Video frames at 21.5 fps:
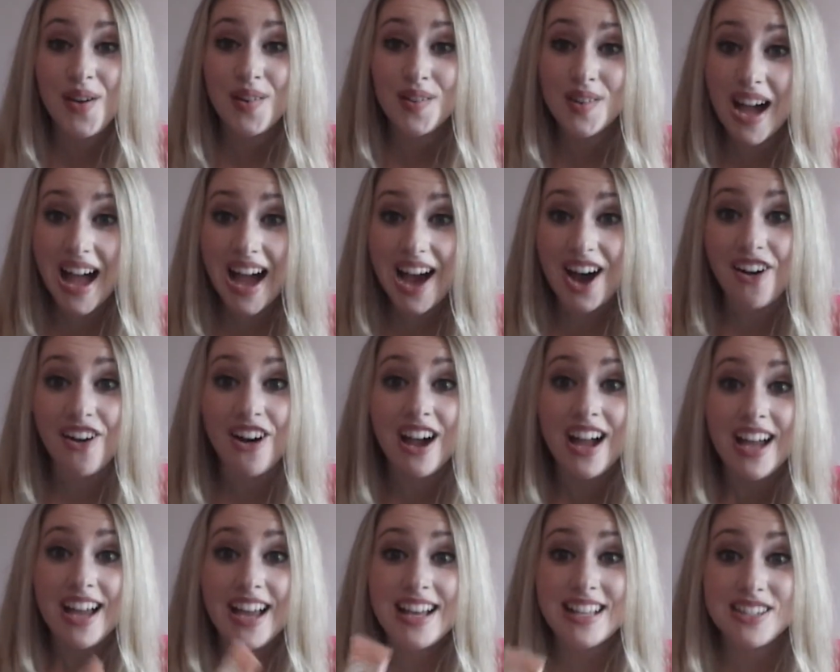Wow,
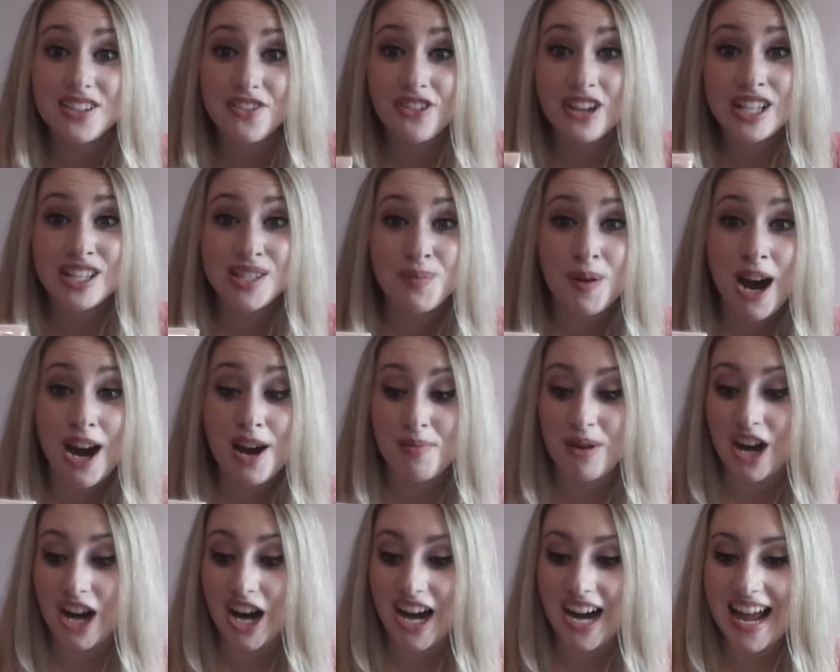it's a face primer,